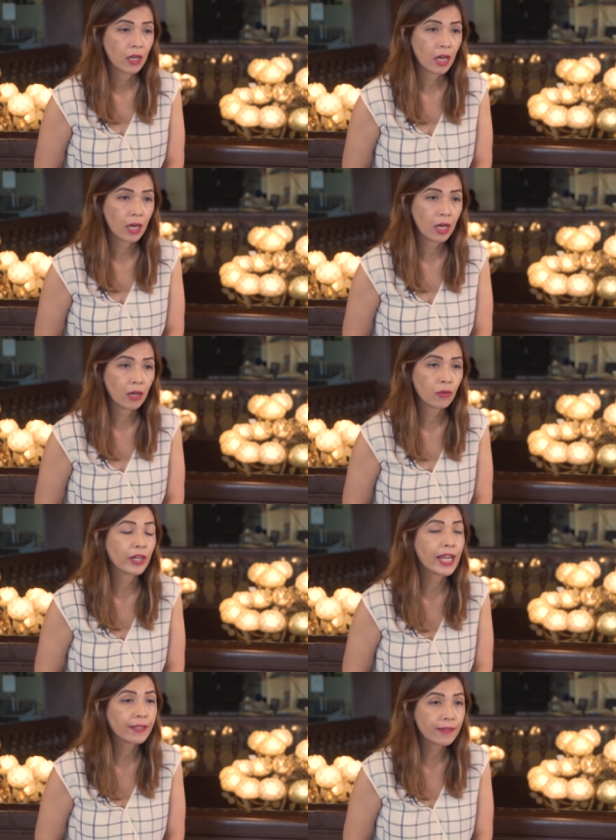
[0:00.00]
uh, or
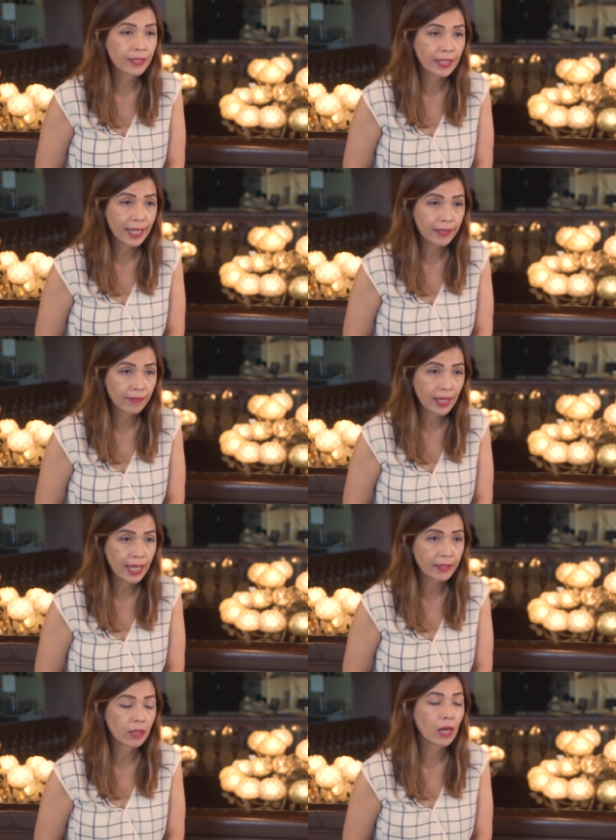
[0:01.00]
anything like
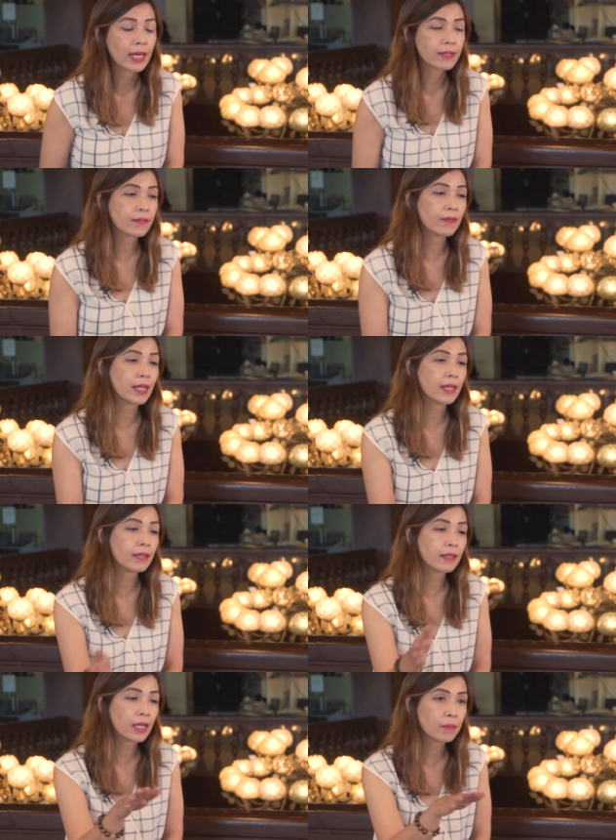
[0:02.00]
that. As
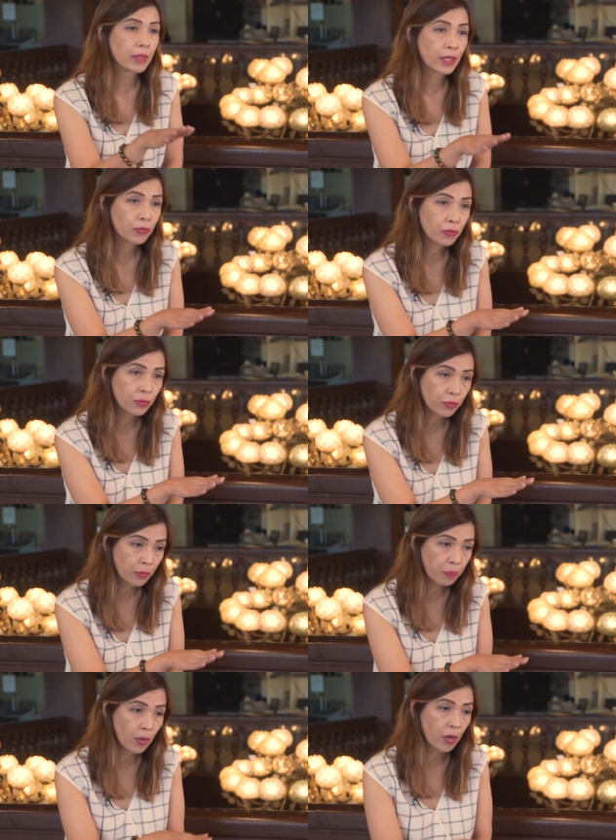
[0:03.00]
they came into
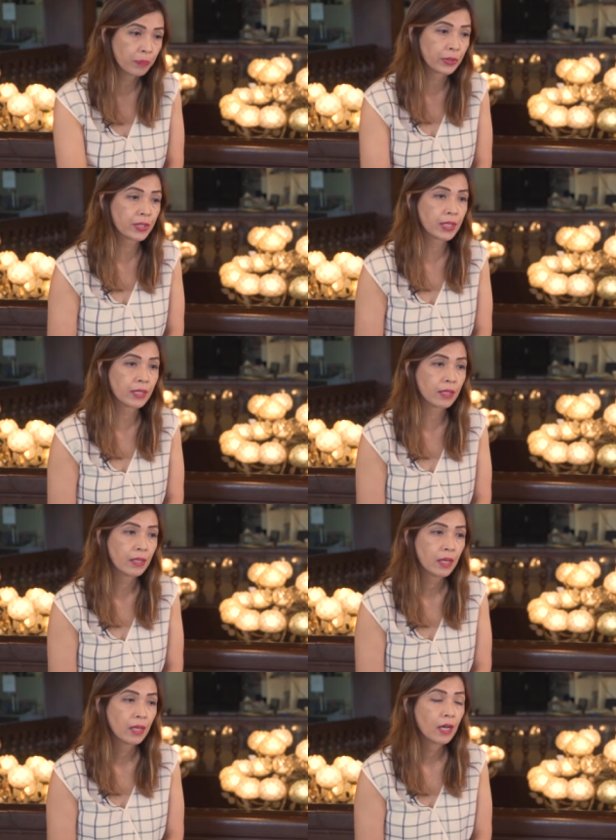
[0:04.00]
the property,
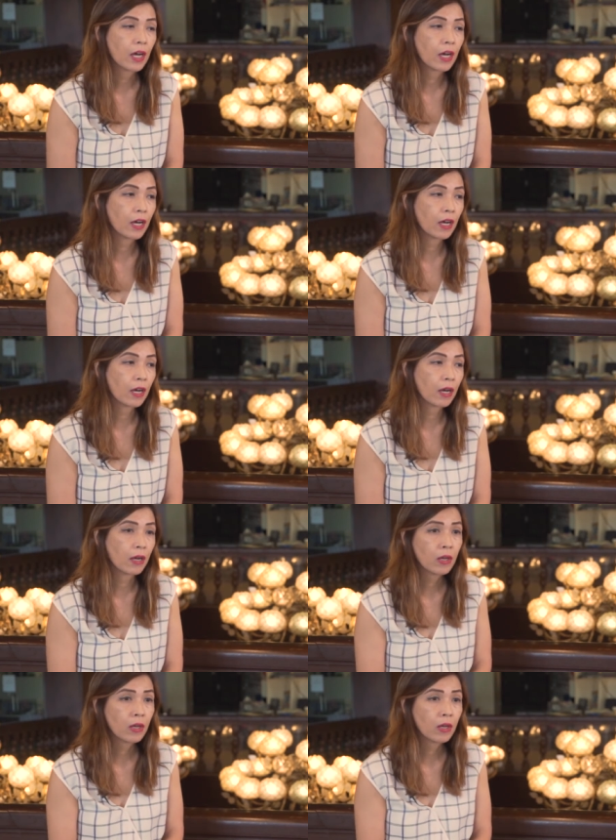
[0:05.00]
uh,